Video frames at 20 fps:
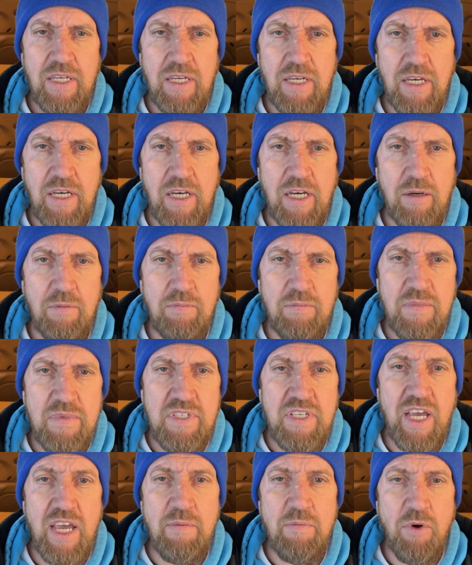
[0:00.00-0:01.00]

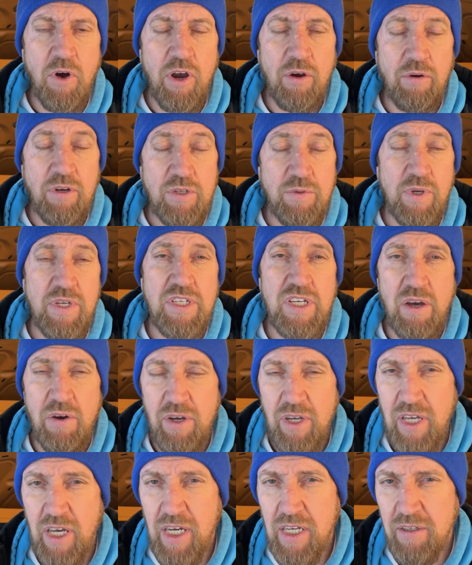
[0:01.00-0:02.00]
say microswitch. Oh,
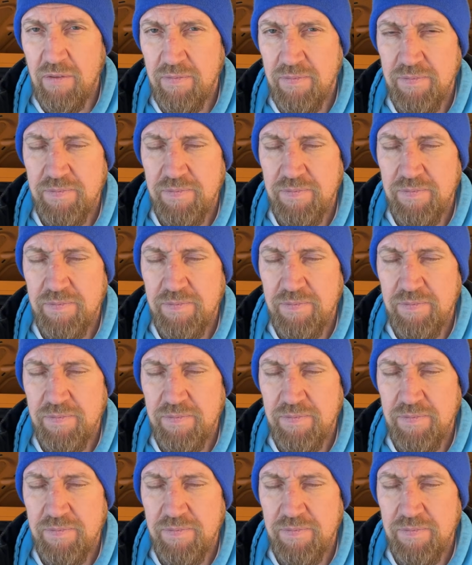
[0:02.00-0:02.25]
okay.